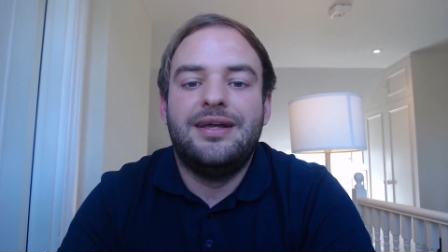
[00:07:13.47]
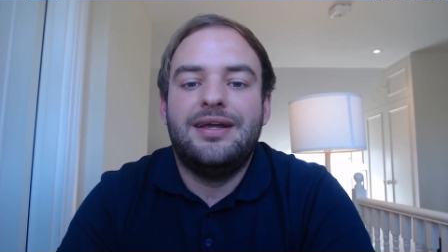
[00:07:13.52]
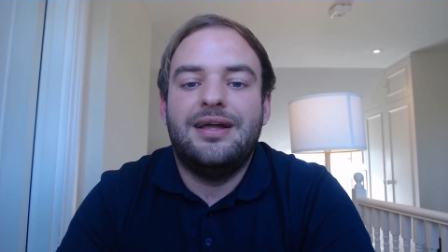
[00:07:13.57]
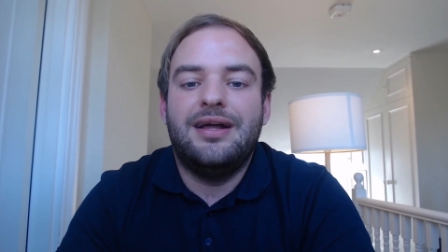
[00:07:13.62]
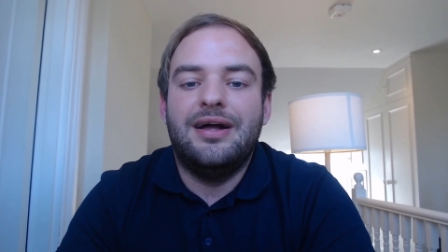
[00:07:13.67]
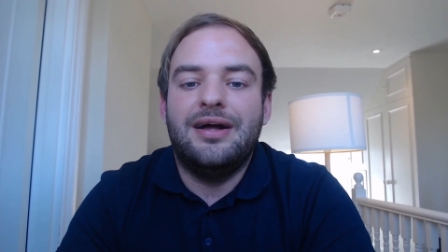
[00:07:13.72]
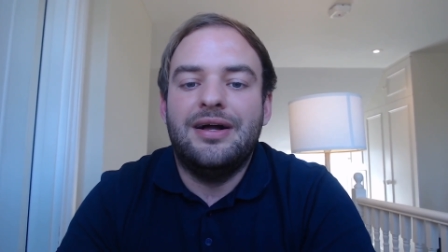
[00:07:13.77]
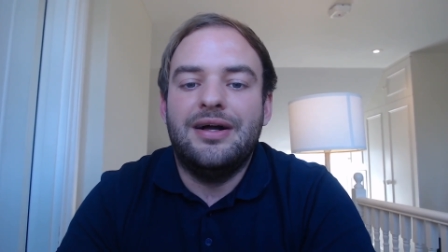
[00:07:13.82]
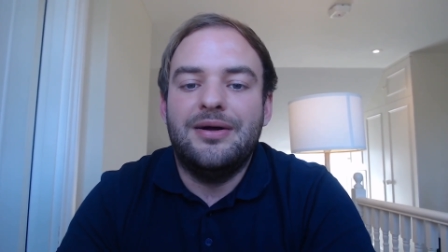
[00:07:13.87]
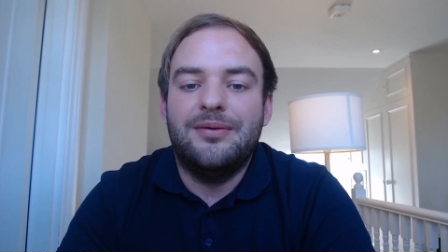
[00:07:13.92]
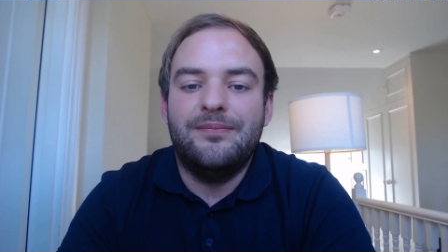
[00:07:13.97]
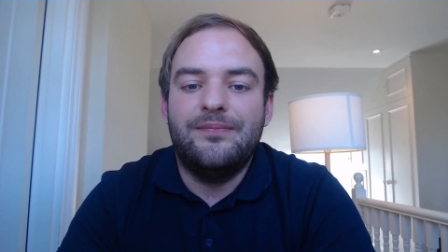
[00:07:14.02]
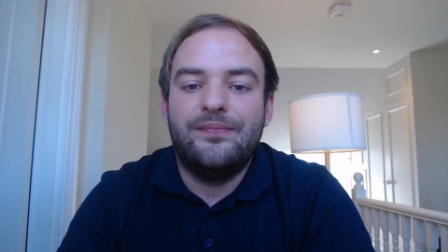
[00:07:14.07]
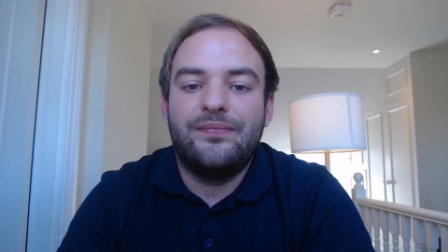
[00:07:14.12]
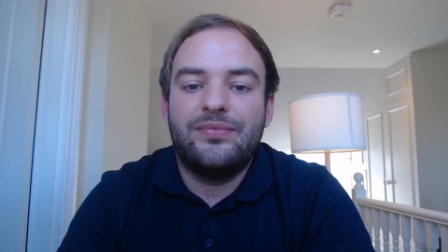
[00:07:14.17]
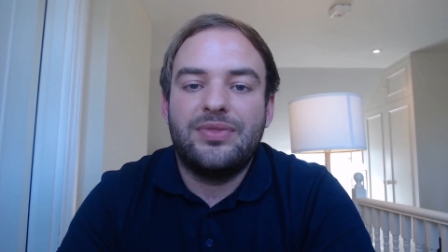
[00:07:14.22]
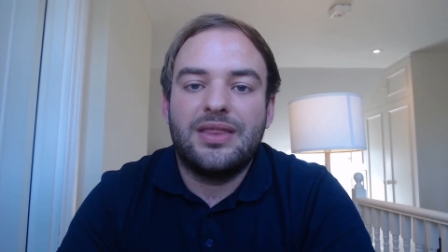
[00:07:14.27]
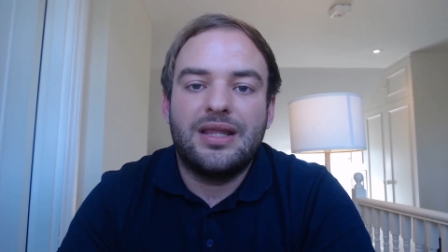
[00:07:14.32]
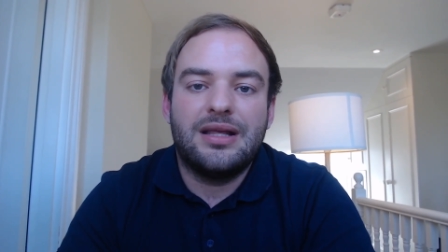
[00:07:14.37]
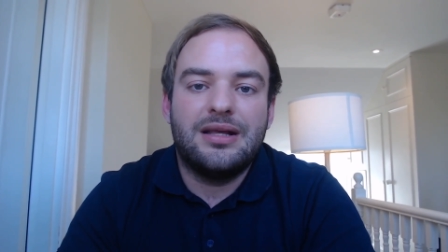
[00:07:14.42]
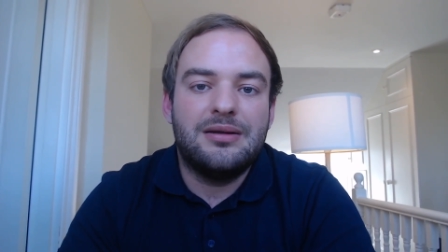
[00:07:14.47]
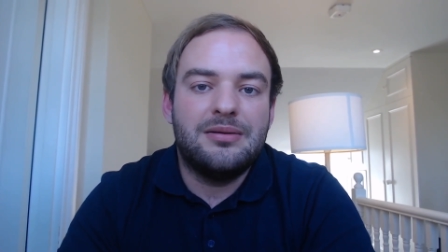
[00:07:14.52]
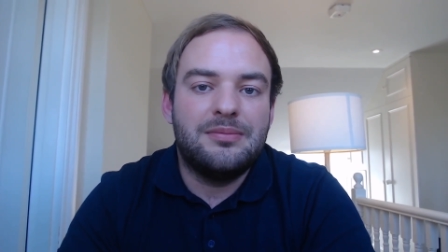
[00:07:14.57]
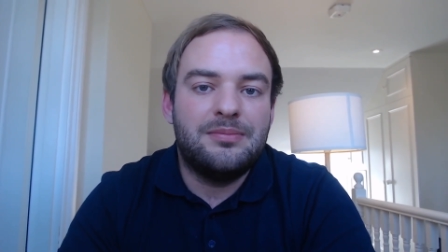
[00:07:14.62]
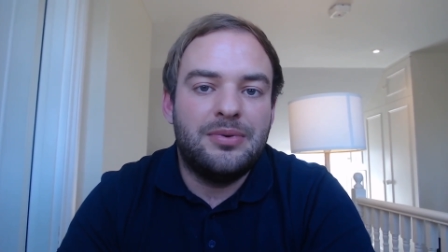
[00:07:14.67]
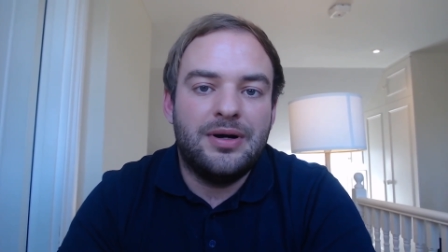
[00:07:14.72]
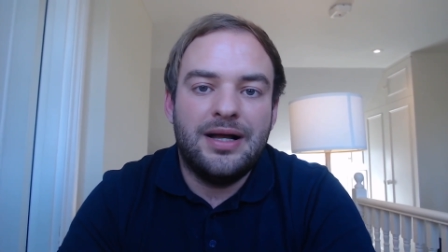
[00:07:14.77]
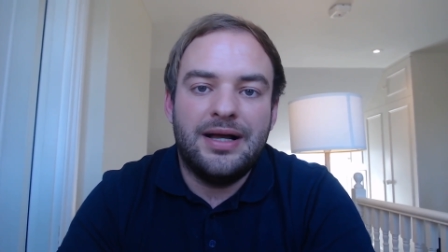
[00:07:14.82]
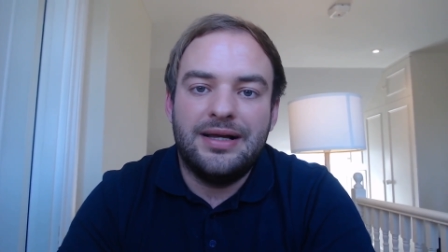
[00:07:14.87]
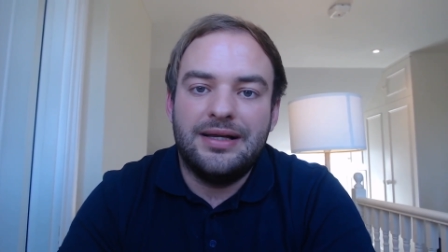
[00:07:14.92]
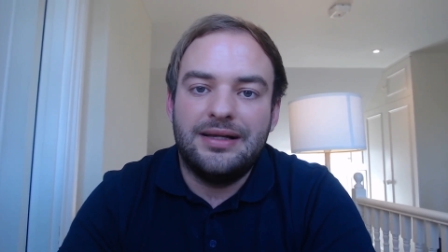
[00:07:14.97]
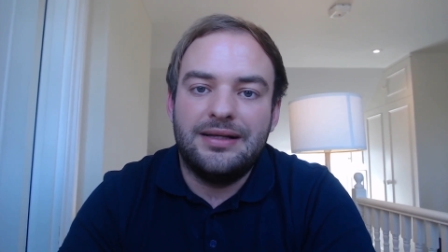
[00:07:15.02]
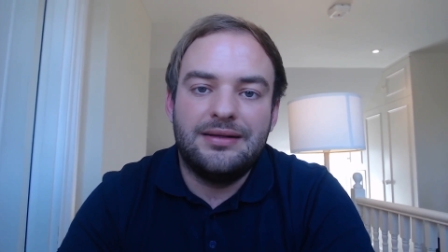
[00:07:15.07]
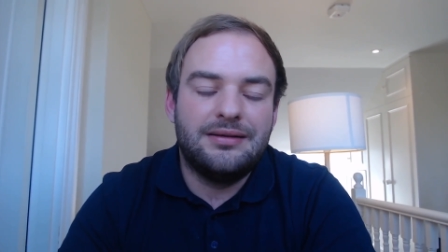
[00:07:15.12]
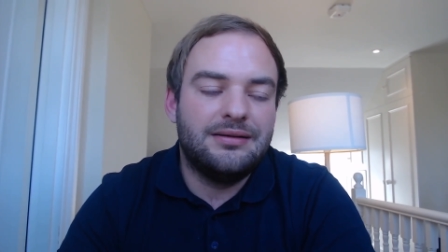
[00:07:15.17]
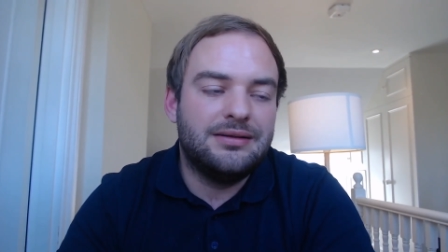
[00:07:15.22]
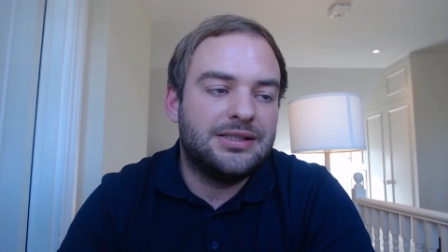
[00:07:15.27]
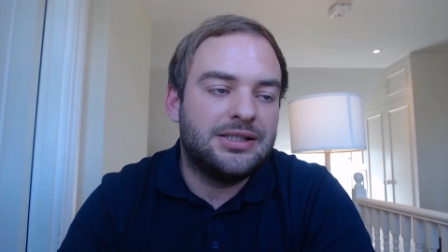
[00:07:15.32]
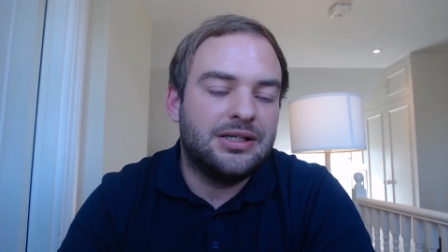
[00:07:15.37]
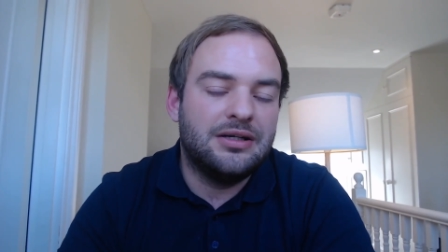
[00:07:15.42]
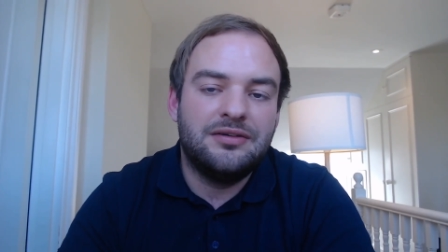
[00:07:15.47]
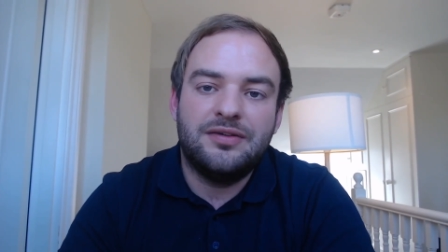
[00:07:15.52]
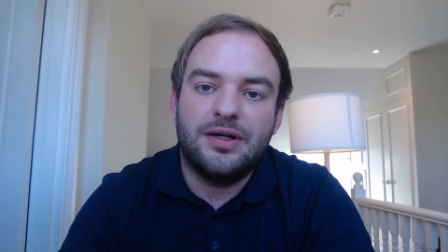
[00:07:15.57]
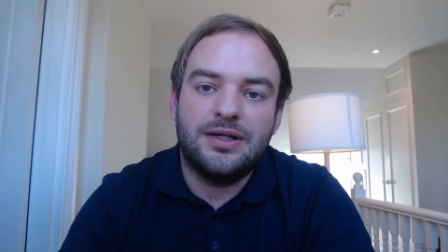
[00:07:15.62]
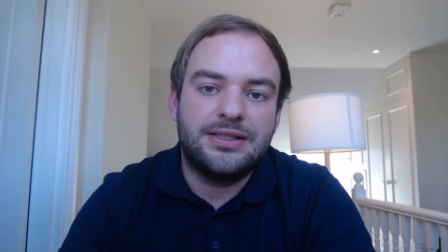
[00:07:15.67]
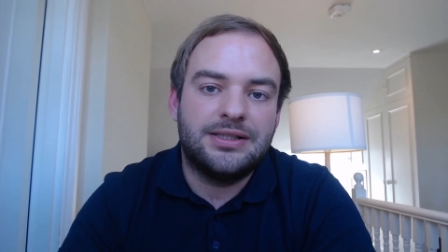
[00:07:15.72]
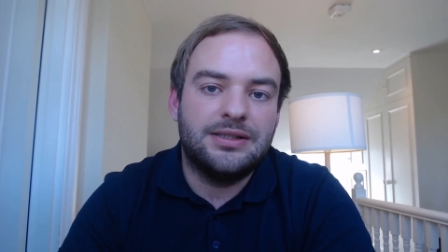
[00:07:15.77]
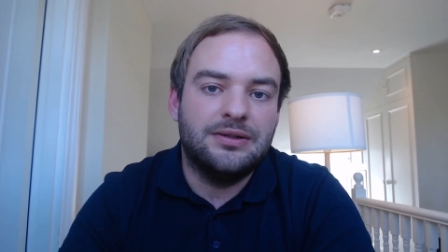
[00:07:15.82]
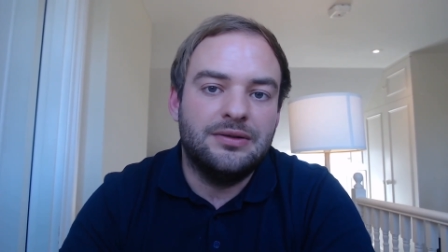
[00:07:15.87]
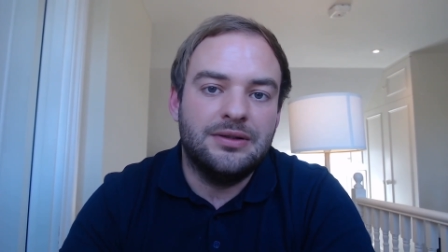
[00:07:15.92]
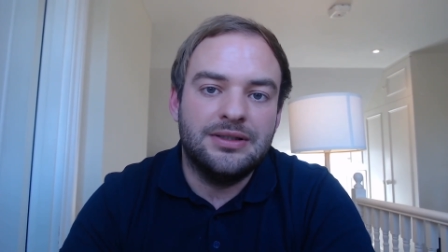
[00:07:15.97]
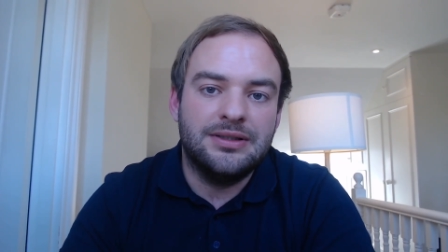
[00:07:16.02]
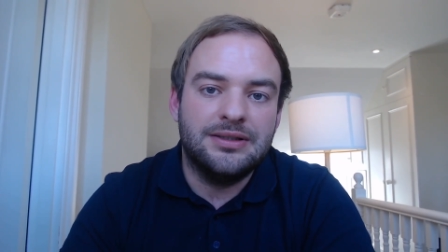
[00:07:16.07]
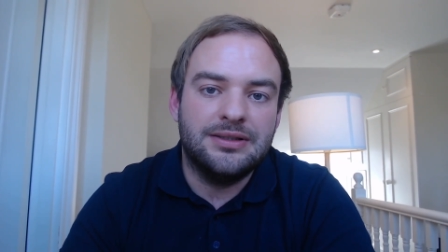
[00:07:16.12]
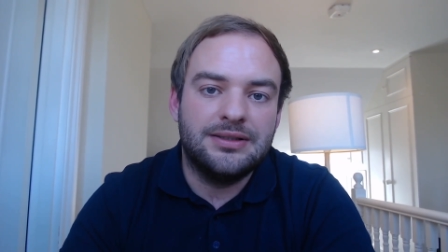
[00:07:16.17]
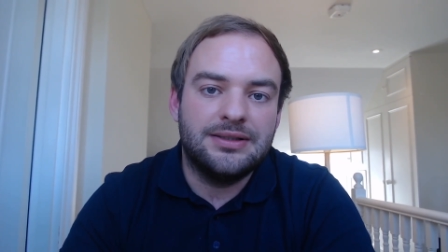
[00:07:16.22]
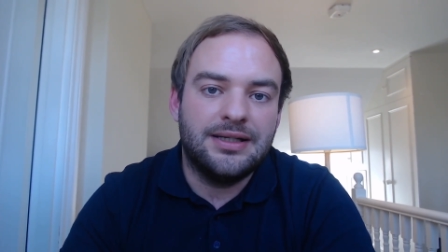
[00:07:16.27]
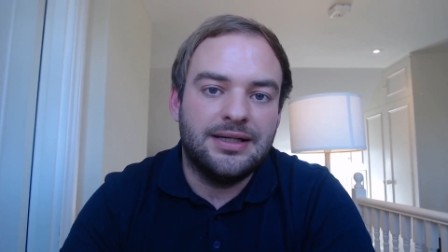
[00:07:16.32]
But hey, so far so good,